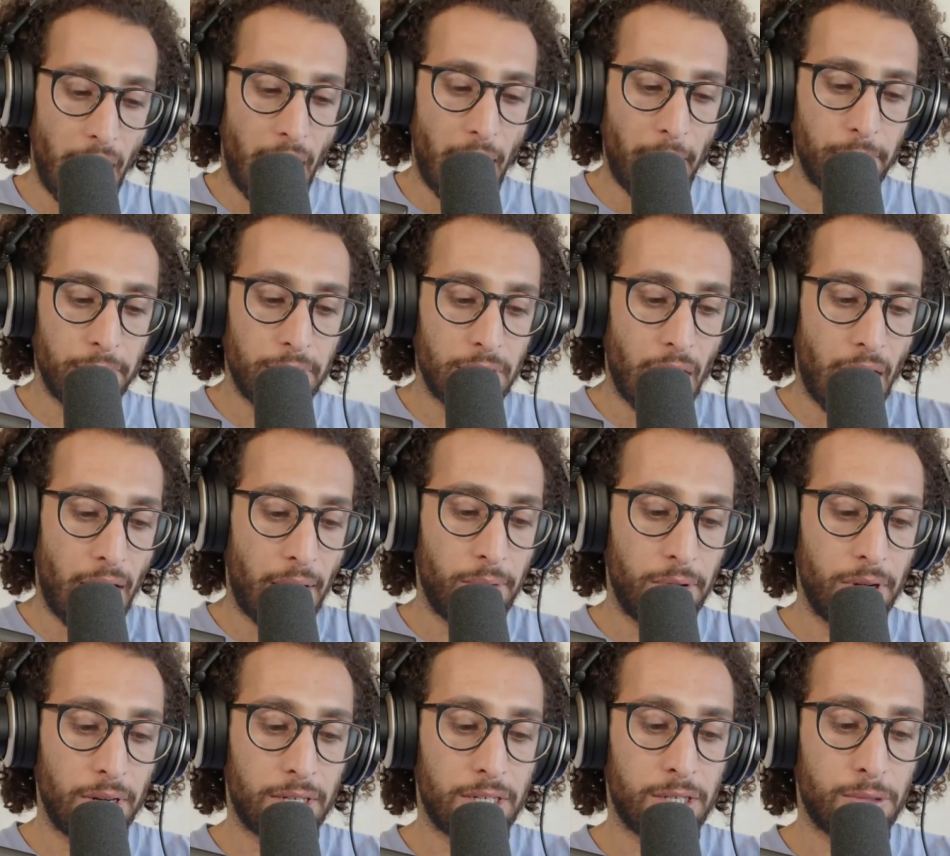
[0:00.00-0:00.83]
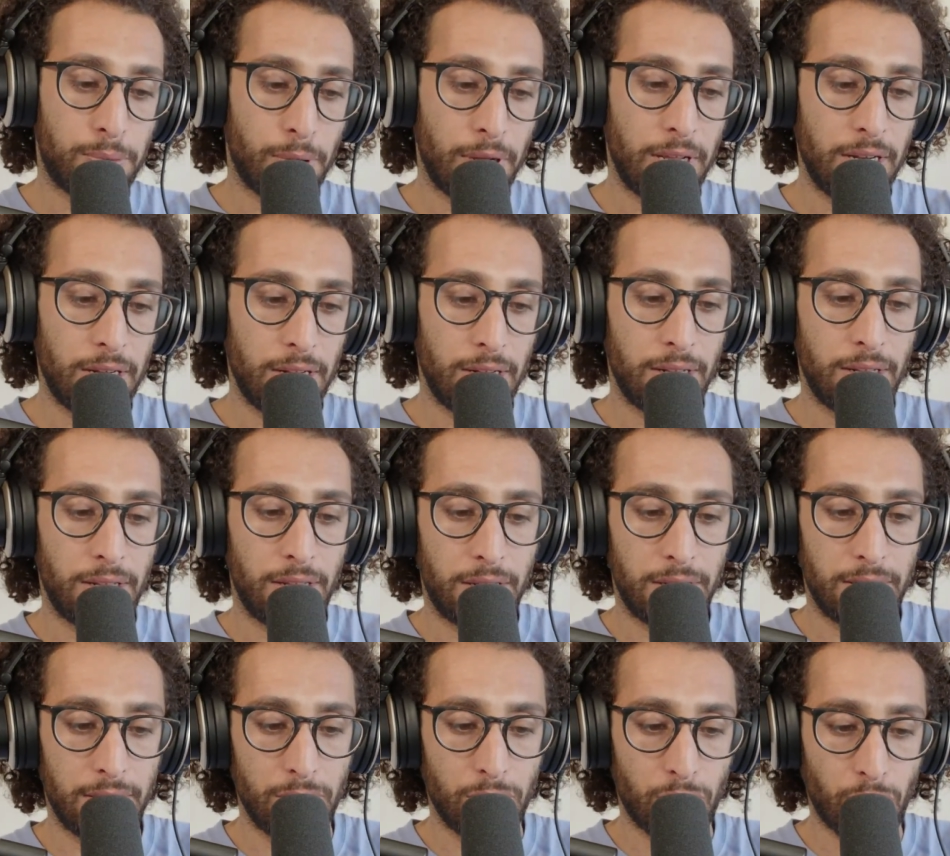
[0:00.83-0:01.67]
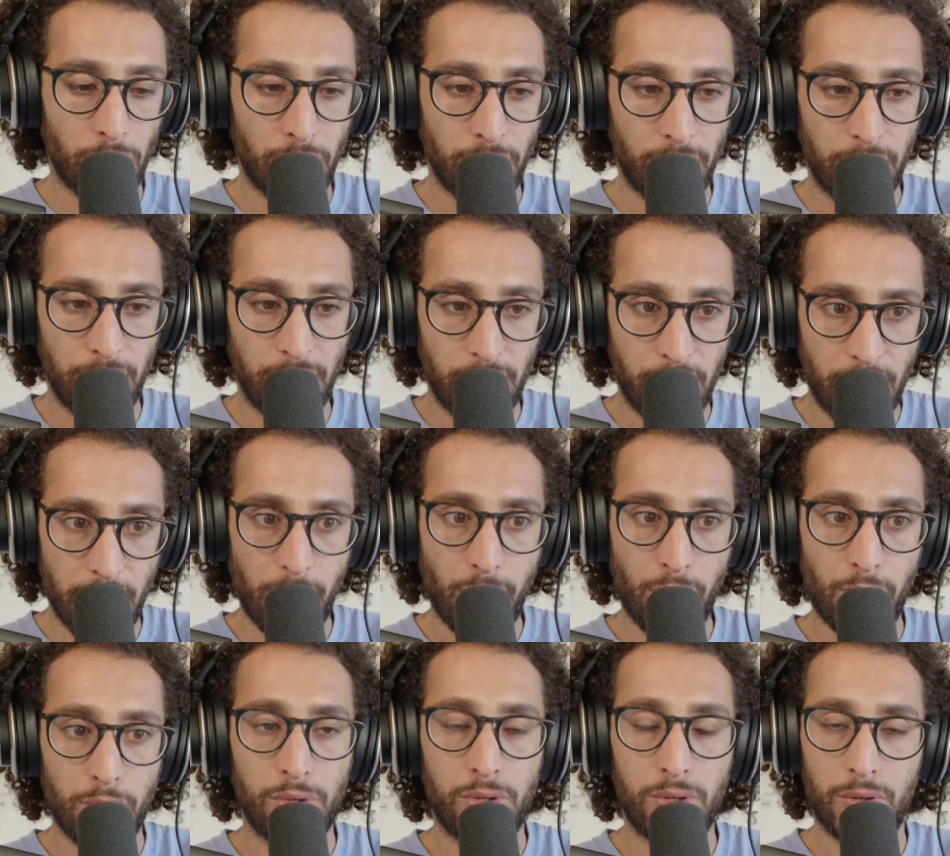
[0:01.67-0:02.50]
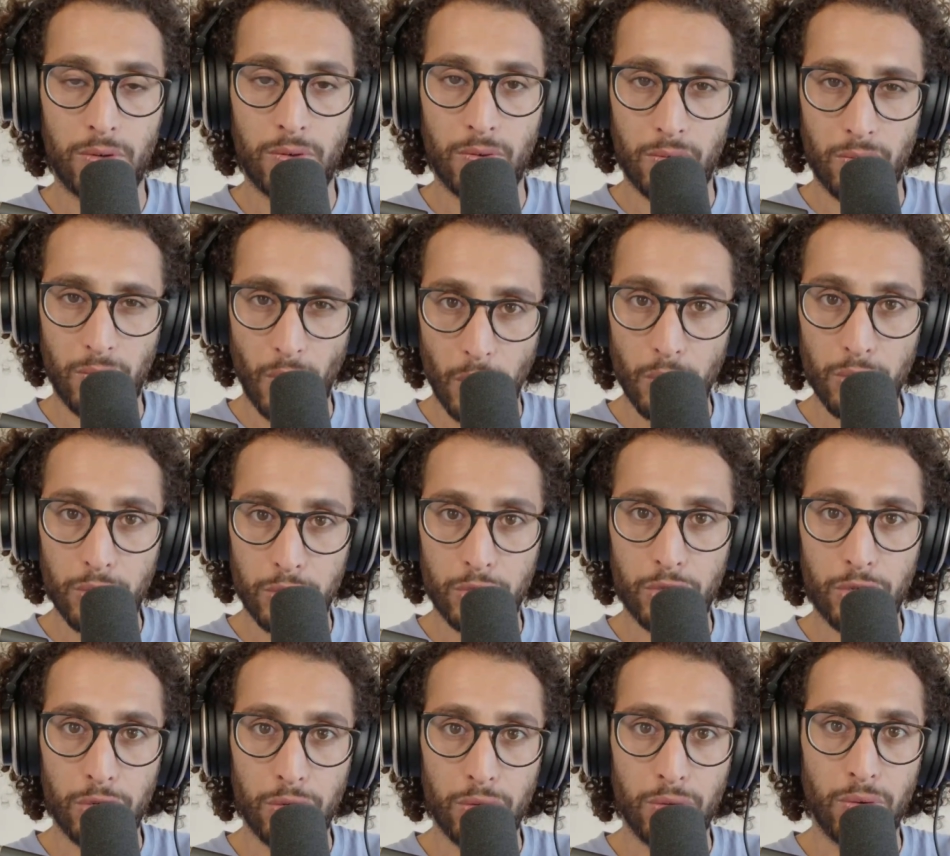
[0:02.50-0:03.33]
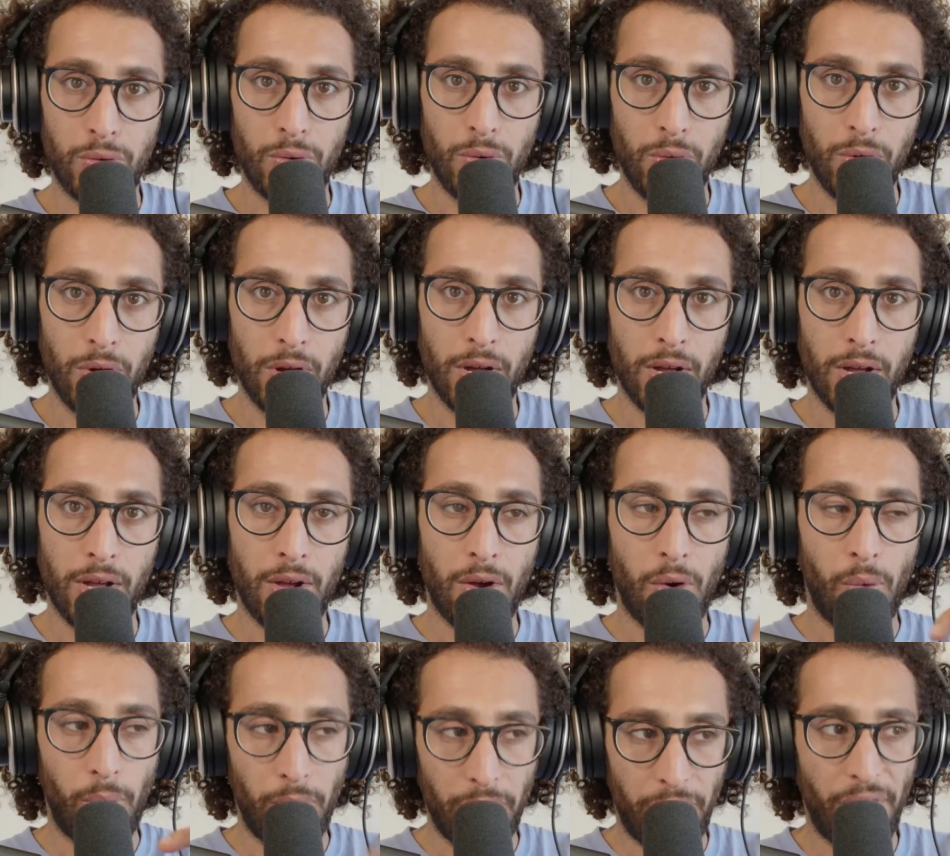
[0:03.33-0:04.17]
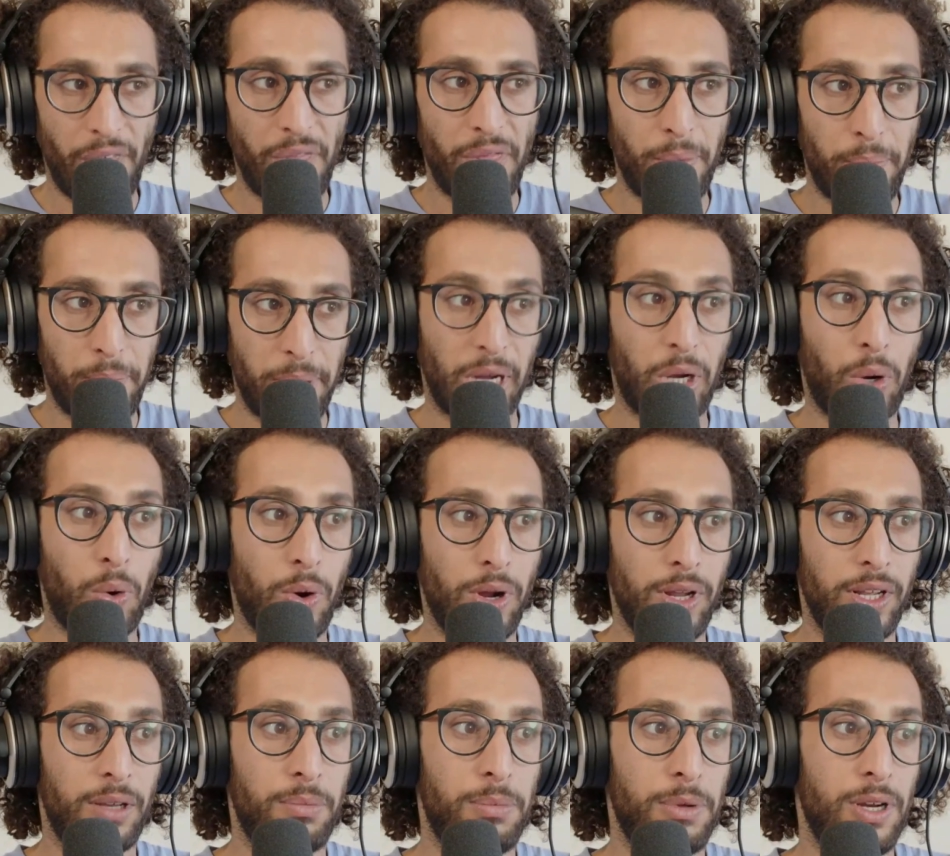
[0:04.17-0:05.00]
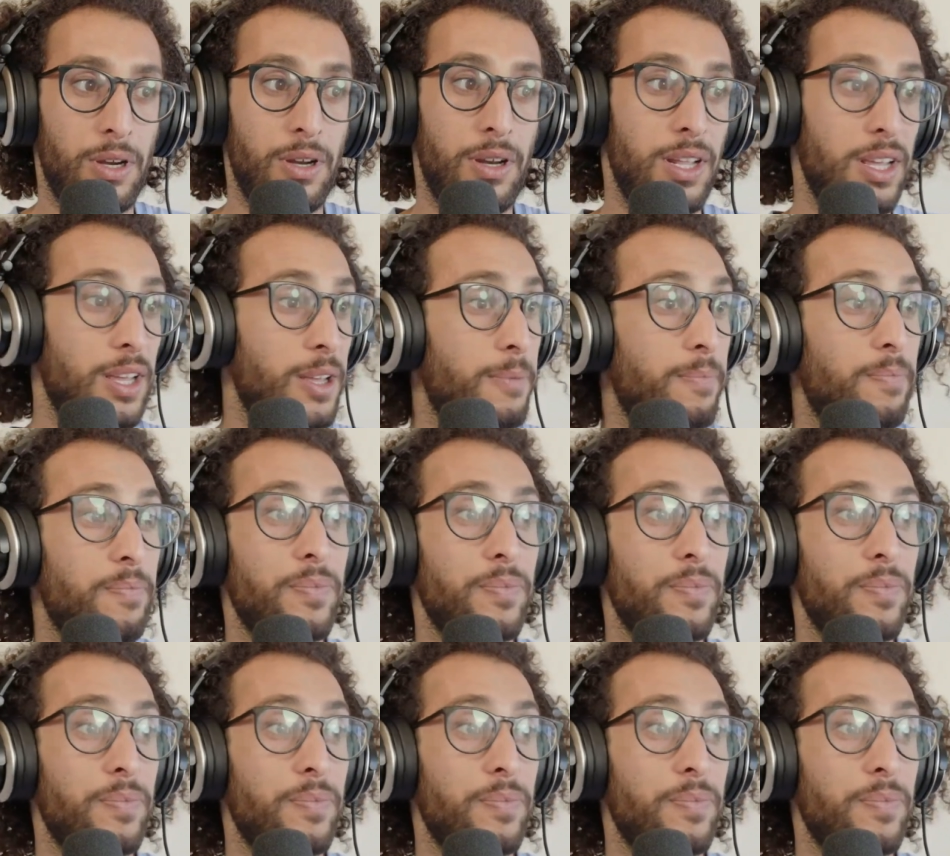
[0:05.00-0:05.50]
I would I would explain sort of those those two within the Bitcoin community.